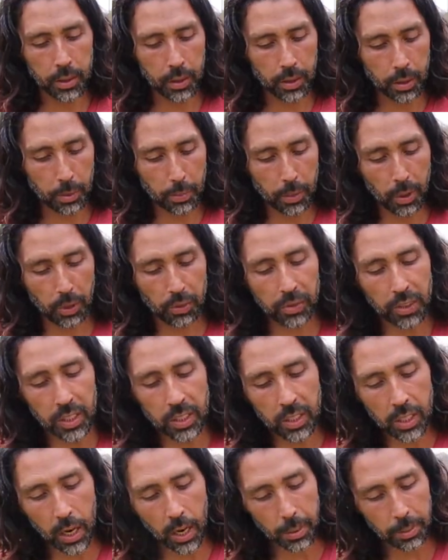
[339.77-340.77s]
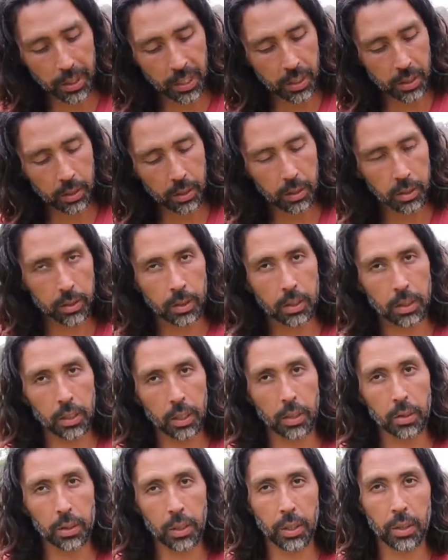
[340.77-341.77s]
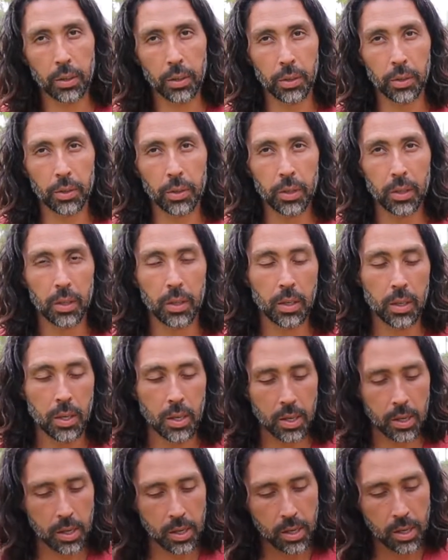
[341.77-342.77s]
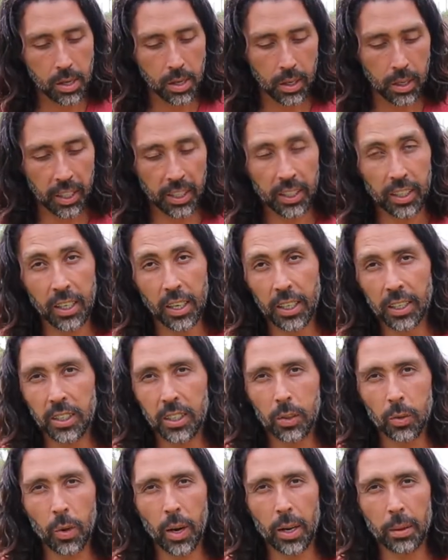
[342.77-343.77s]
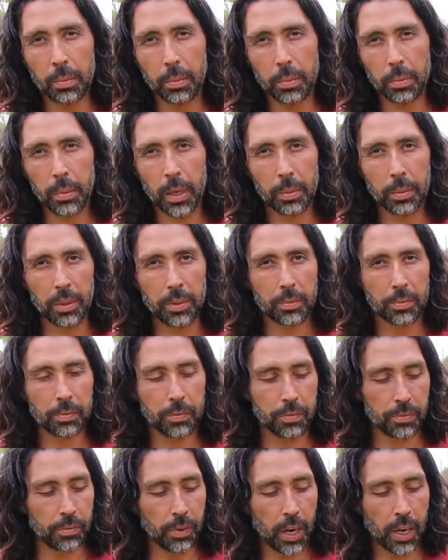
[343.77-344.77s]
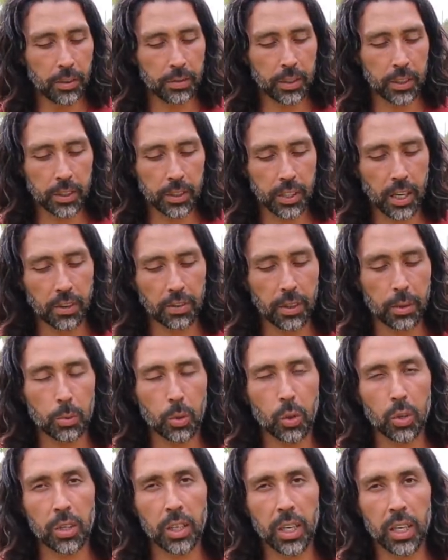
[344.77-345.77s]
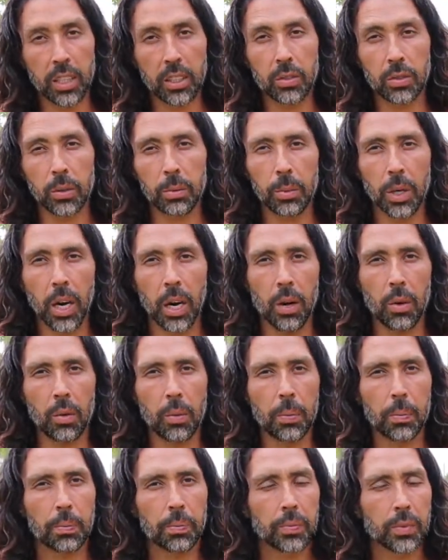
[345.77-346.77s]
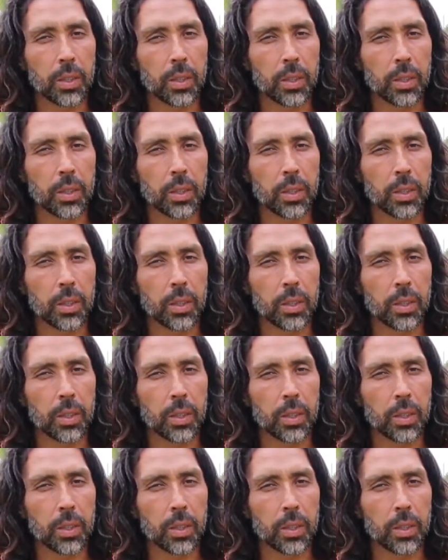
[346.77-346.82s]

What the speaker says: till the perfect timing, till they're like nice and ripe, maybe 5 to 7 more days from now,